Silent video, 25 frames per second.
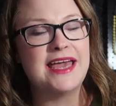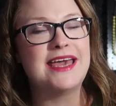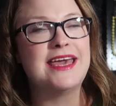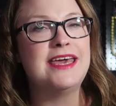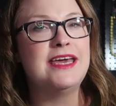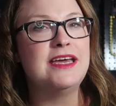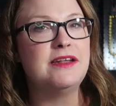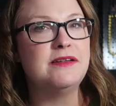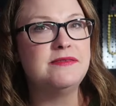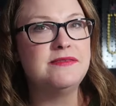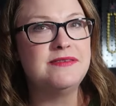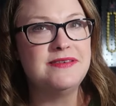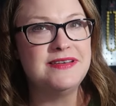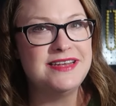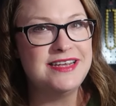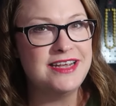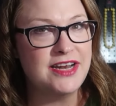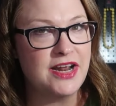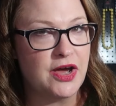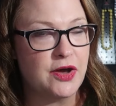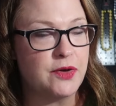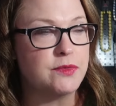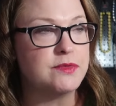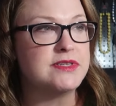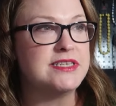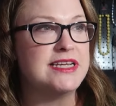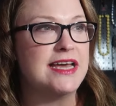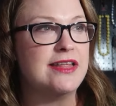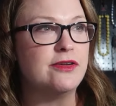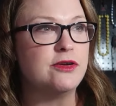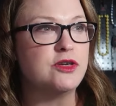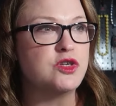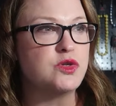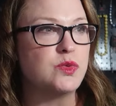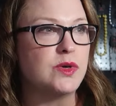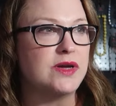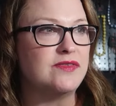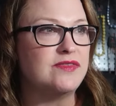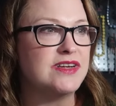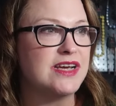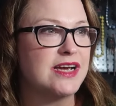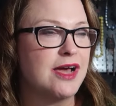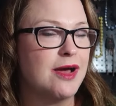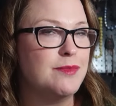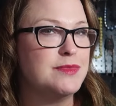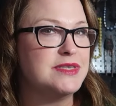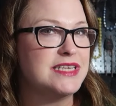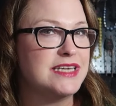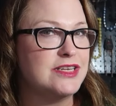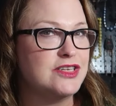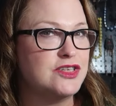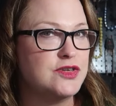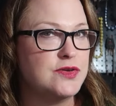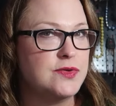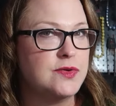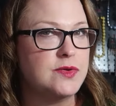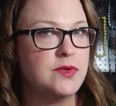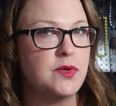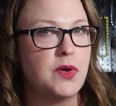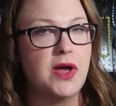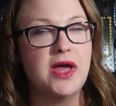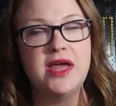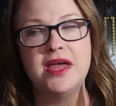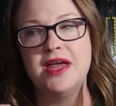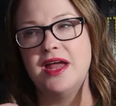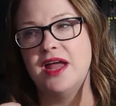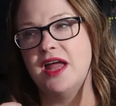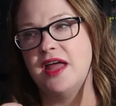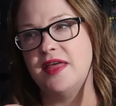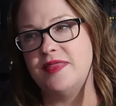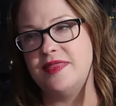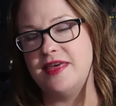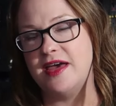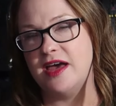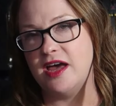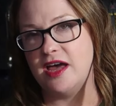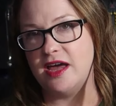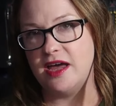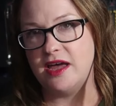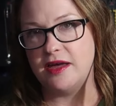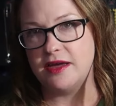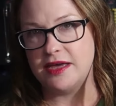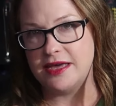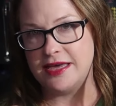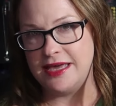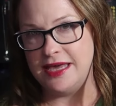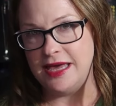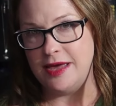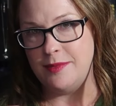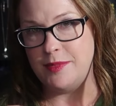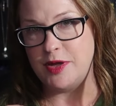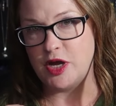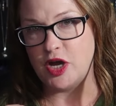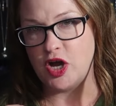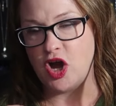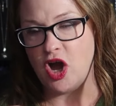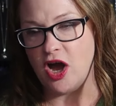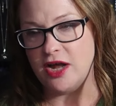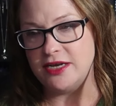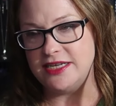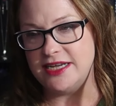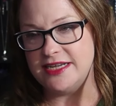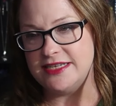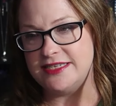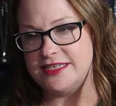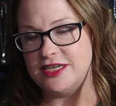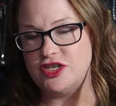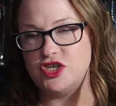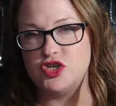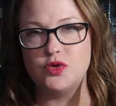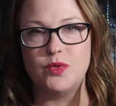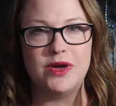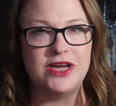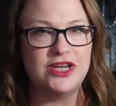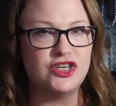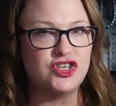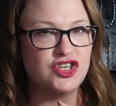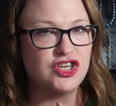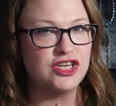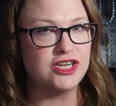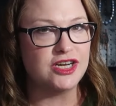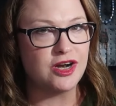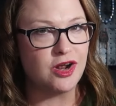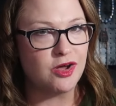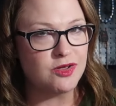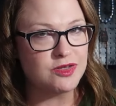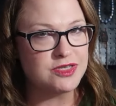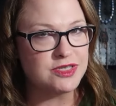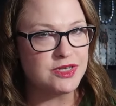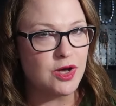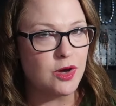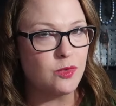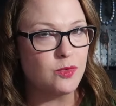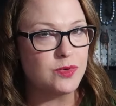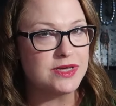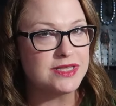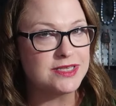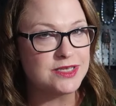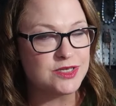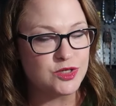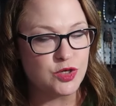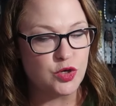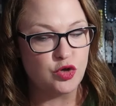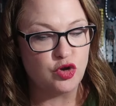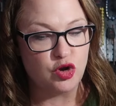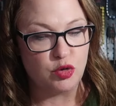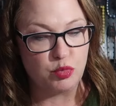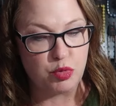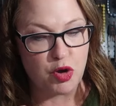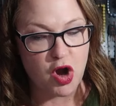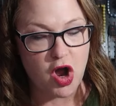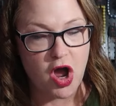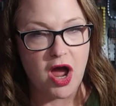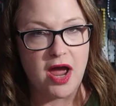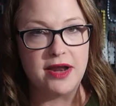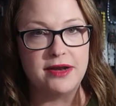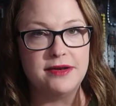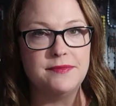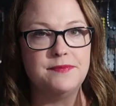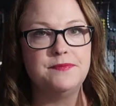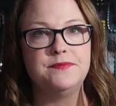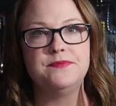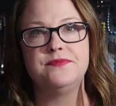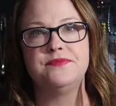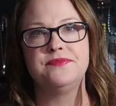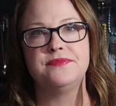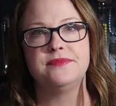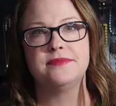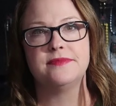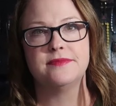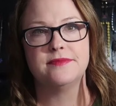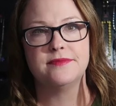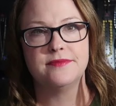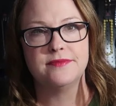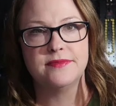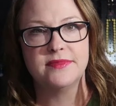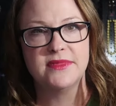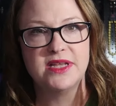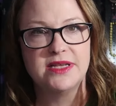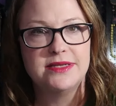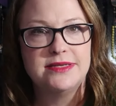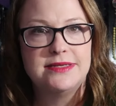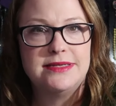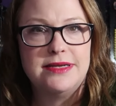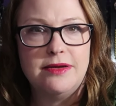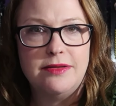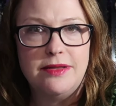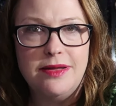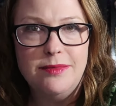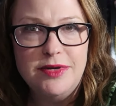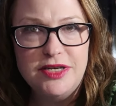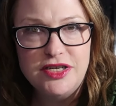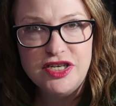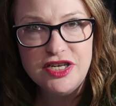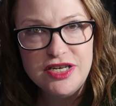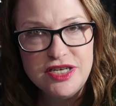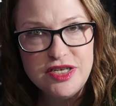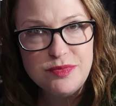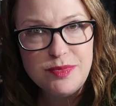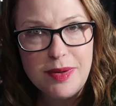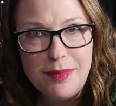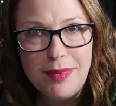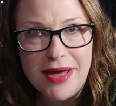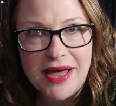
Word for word: kid, you know, Taylor Swift, it comes into the Kim and Kanye situation and also with Scooter Braun. So let me change my